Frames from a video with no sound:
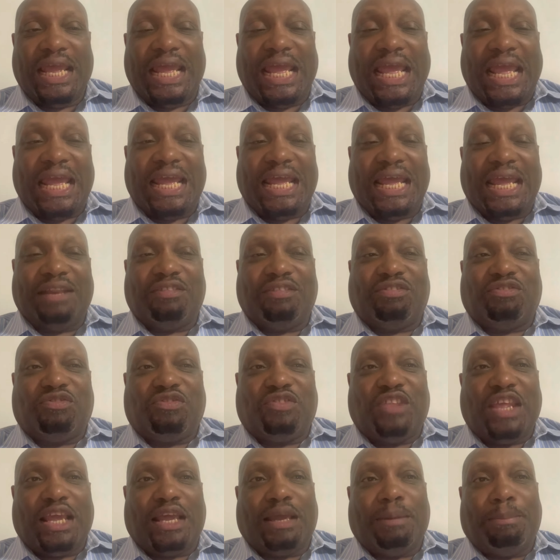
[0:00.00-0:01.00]
And
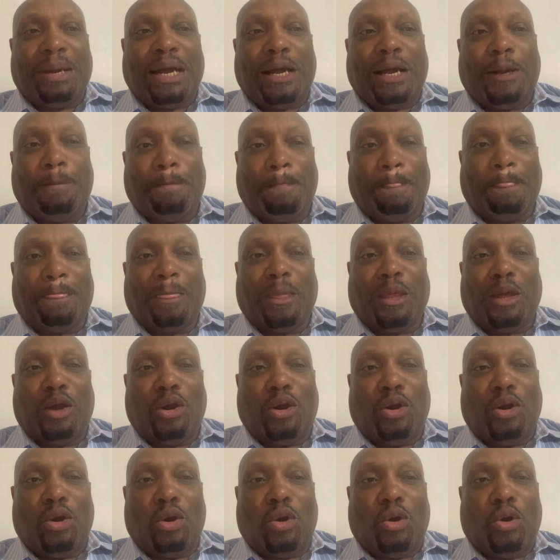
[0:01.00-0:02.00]
think about
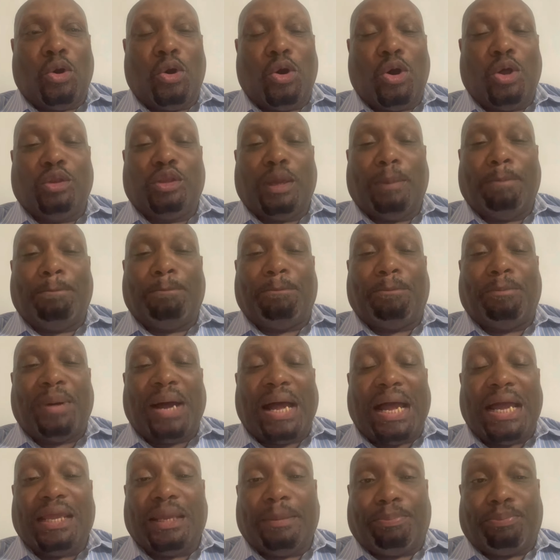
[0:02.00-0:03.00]
all the
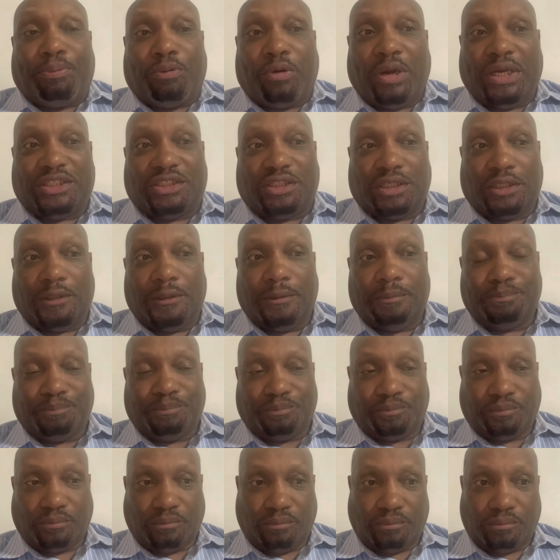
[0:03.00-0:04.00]
buying pressure
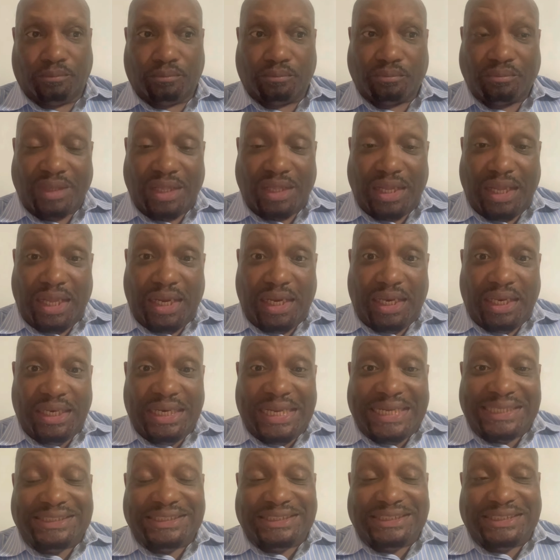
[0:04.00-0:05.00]

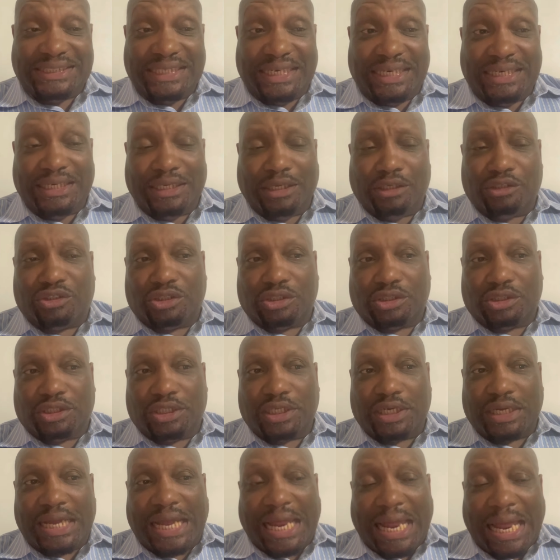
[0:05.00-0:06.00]
that Citadel
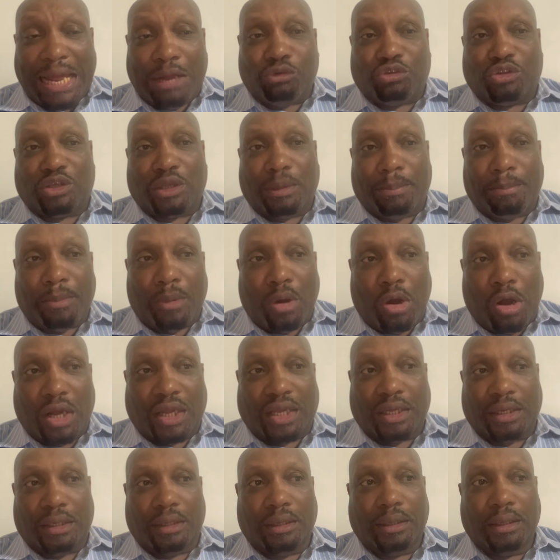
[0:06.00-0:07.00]
took out the
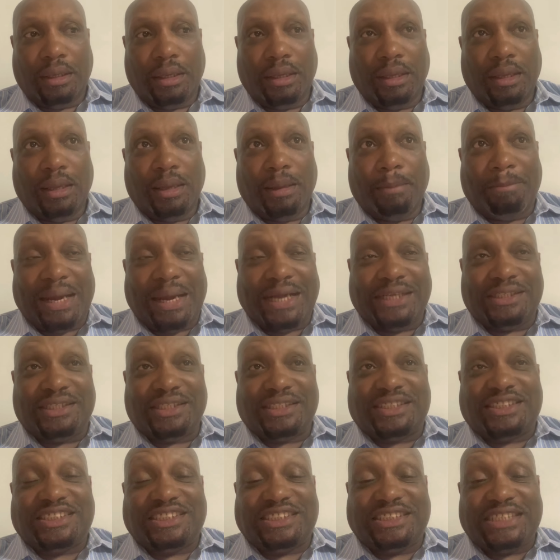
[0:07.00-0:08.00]
market by
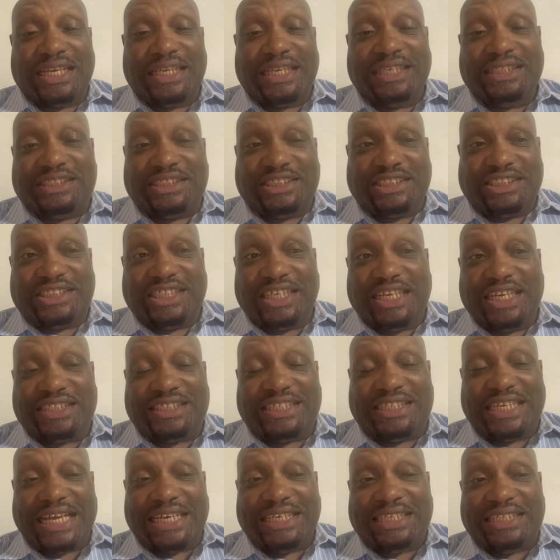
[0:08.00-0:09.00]
just selling
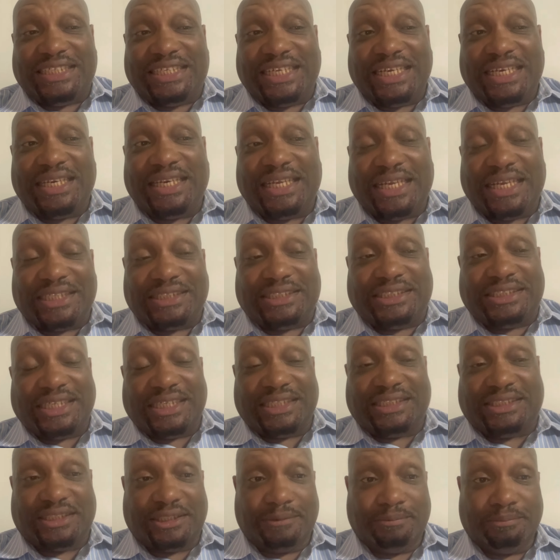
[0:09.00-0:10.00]
shares that didn't
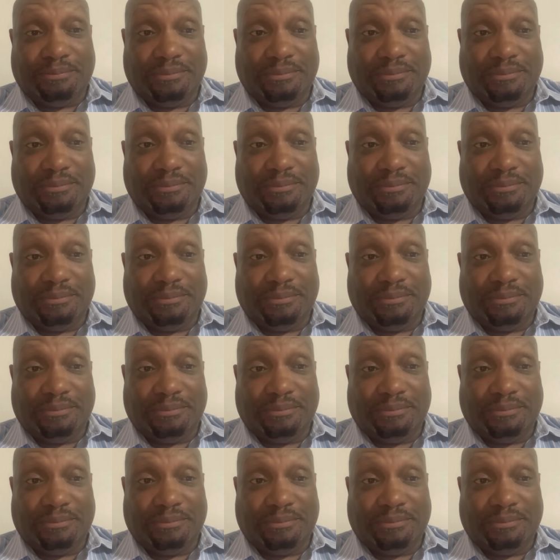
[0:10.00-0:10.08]
exist.